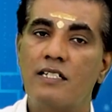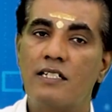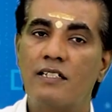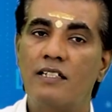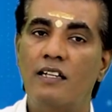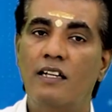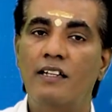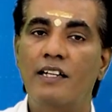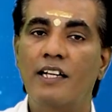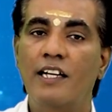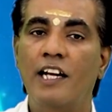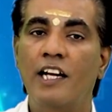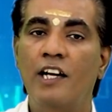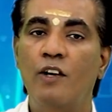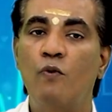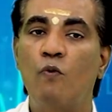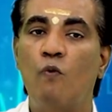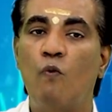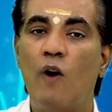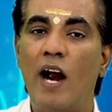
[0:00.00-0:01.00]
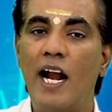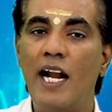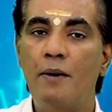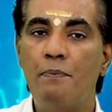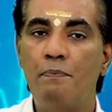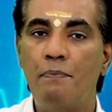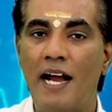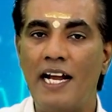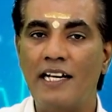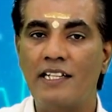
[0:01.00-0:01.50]
resulting in
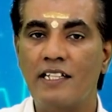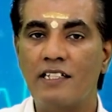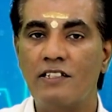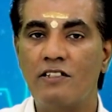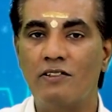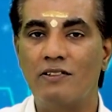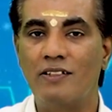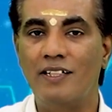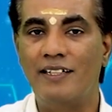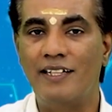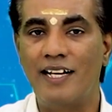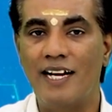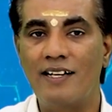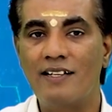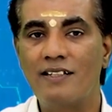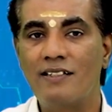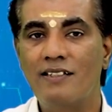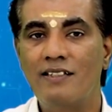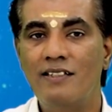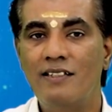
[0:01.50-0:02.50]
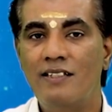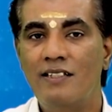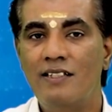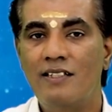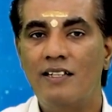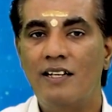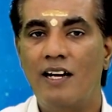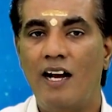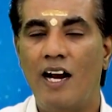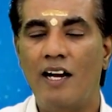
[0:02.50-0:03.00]
white patches on the tongue
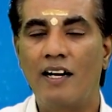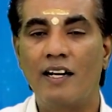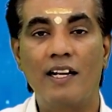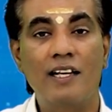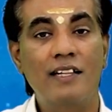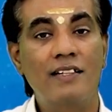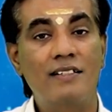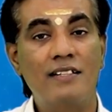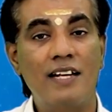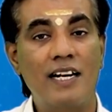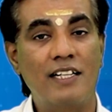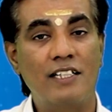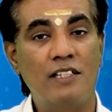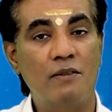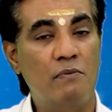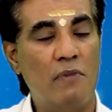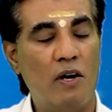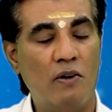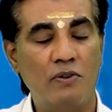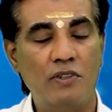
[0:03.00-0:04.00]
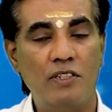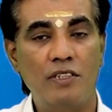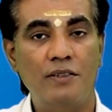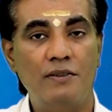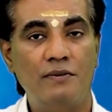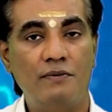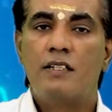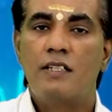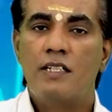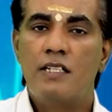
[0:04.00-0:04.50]
and inside the mouth.
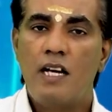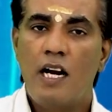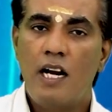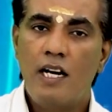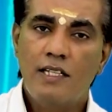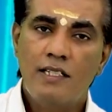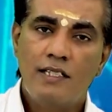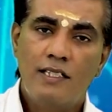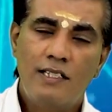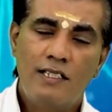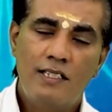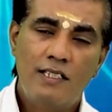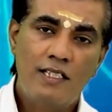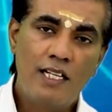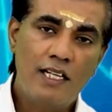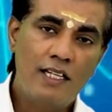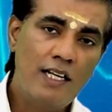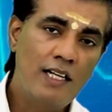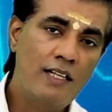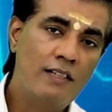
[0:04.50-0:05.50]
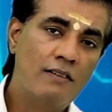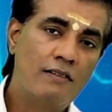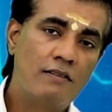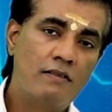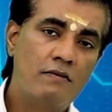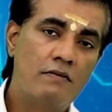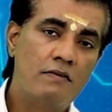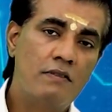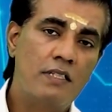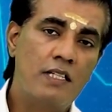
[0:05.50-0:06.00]
And certain
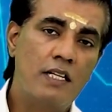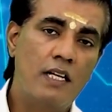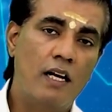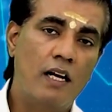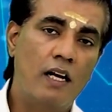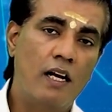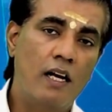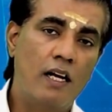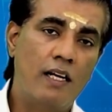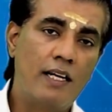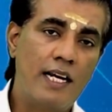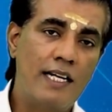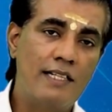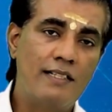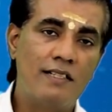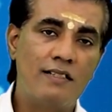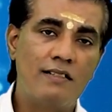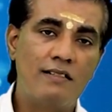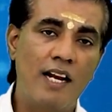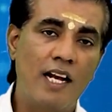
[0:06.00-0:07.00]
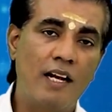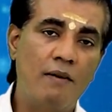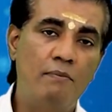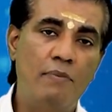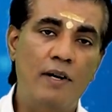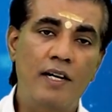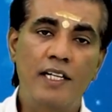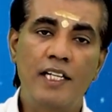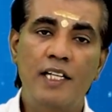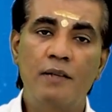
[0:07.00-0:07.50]
cases like
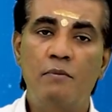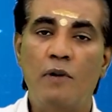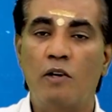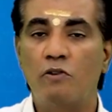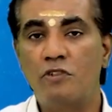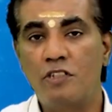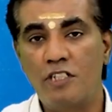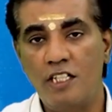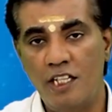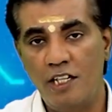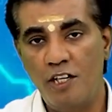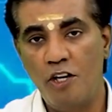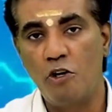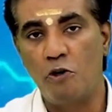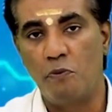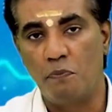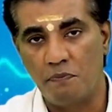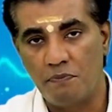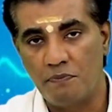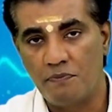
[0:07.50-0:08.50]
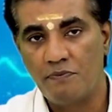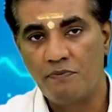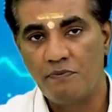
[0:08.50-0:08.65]
burning mouth syndrome,